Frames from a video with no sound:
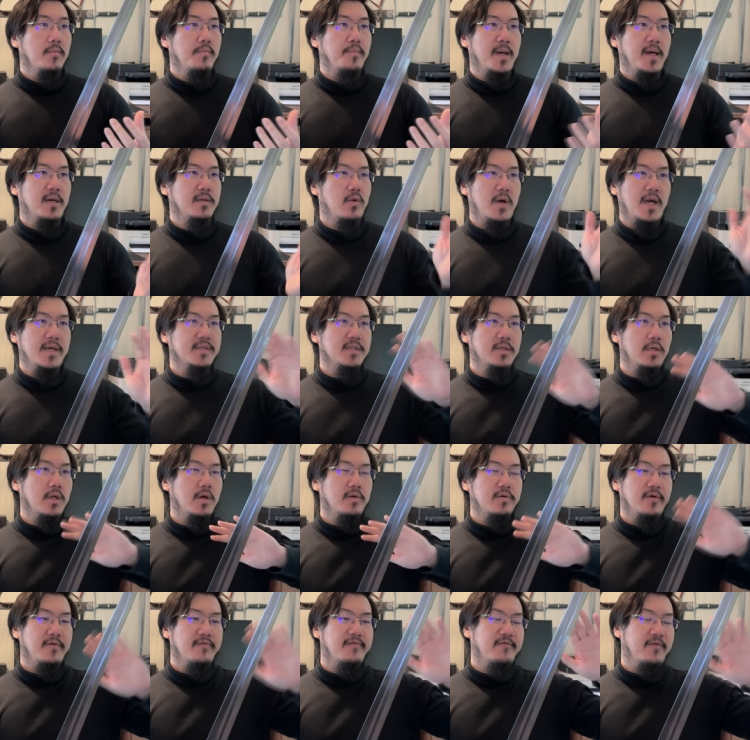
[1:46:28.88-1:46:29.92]
But otherwise, you
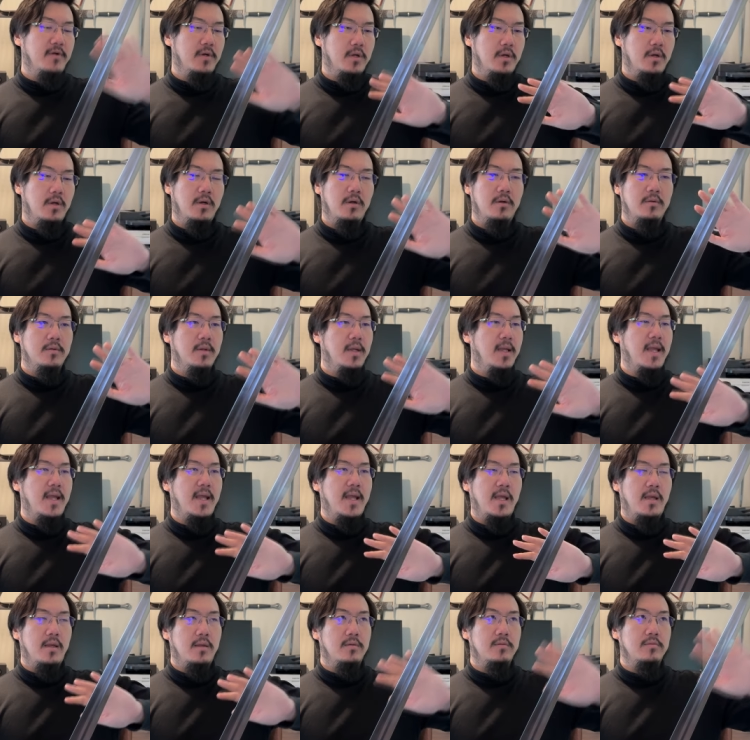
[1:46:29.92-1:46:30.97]
know, the fuller
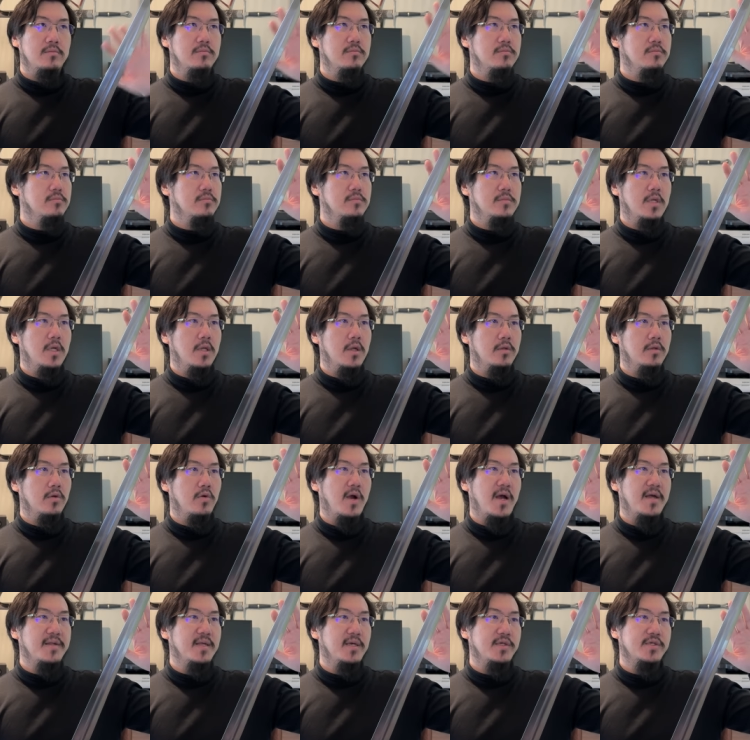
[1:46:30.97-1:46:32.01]
and you know the
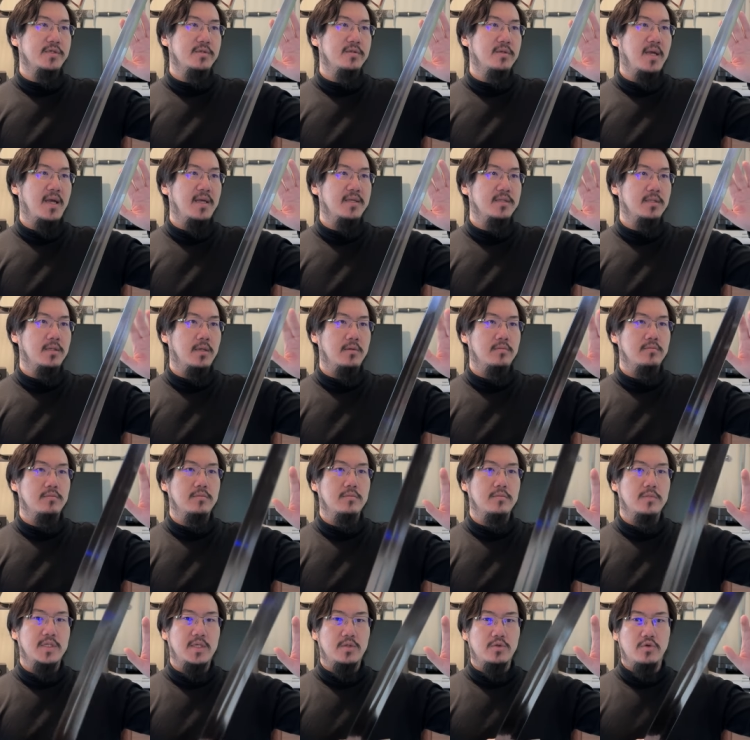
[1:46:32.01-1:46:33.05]
cross section has a um,
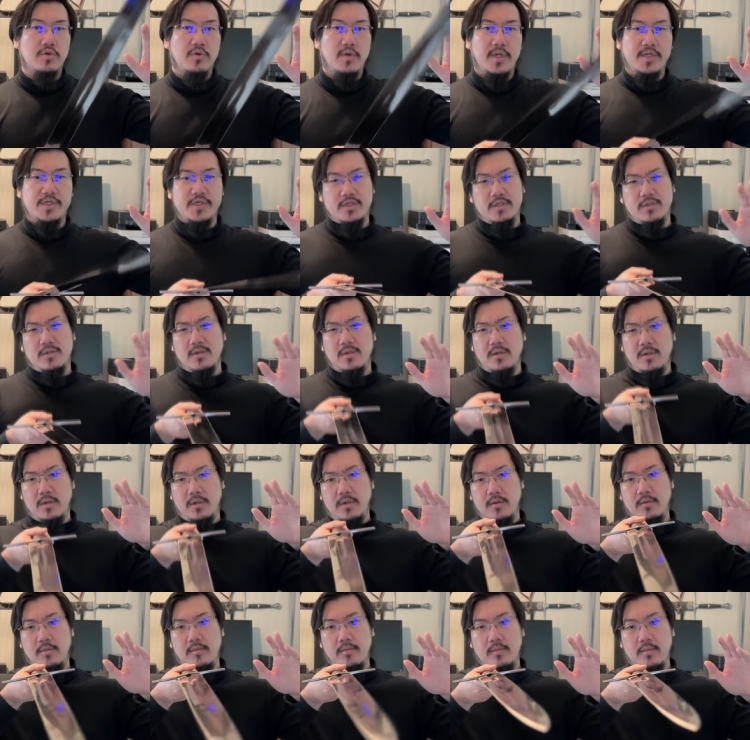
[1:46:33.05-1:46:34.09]
central ridge
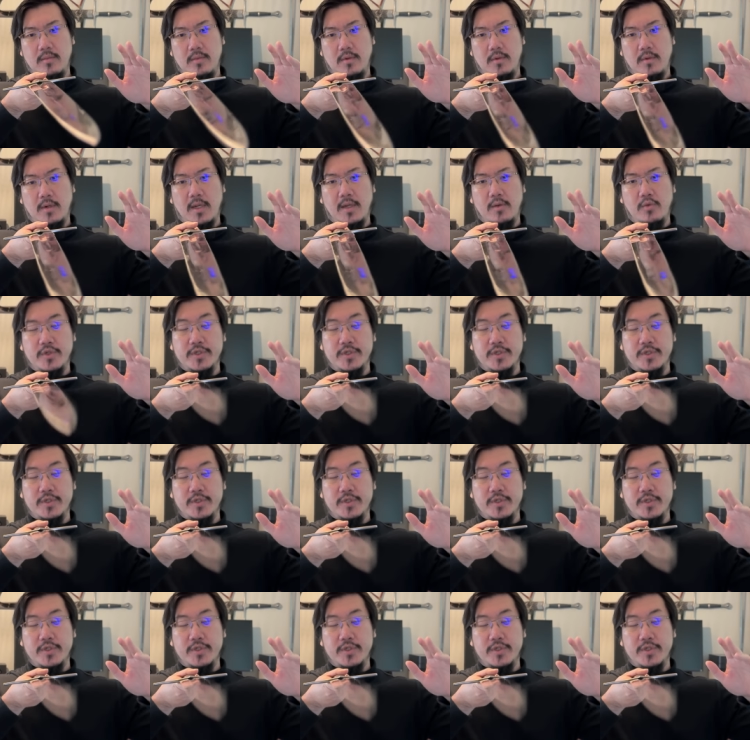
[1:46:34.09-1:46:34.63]
right,